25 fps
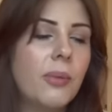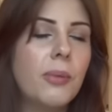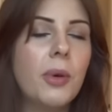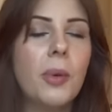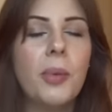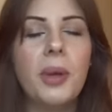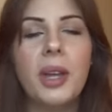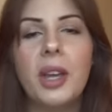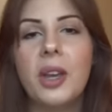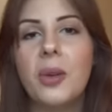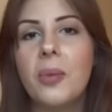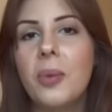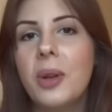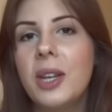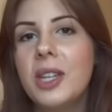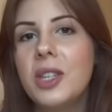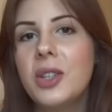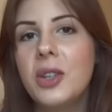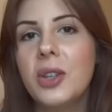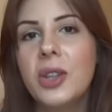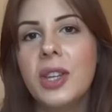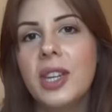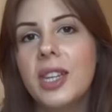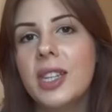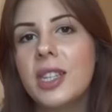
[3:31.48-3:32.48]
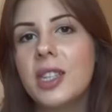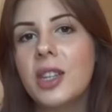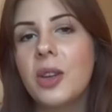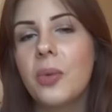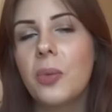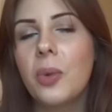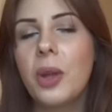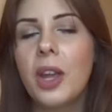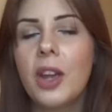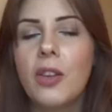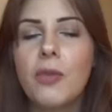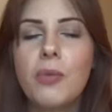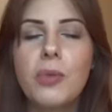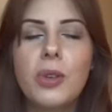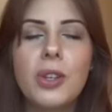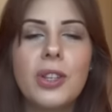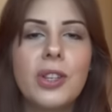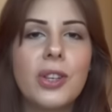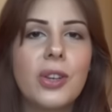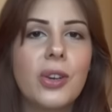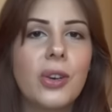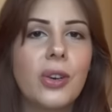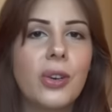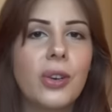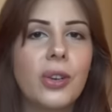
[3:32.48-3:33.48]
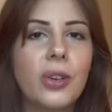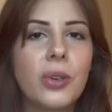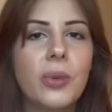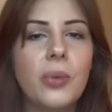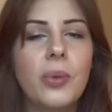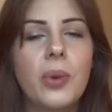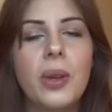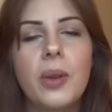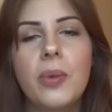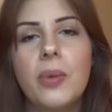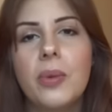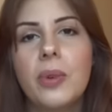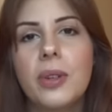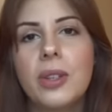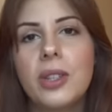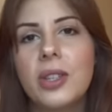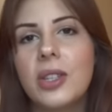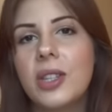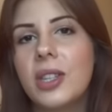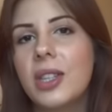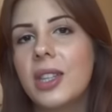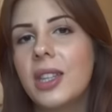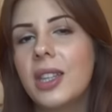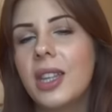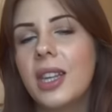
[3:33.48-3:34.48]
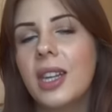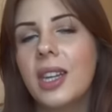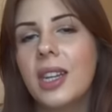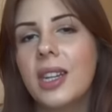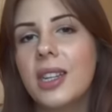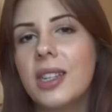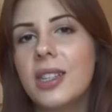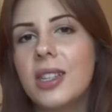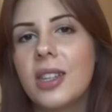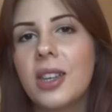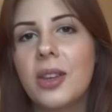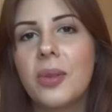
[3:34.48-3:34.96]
Mummy, can we do this? Can we have music on? Can we watch this?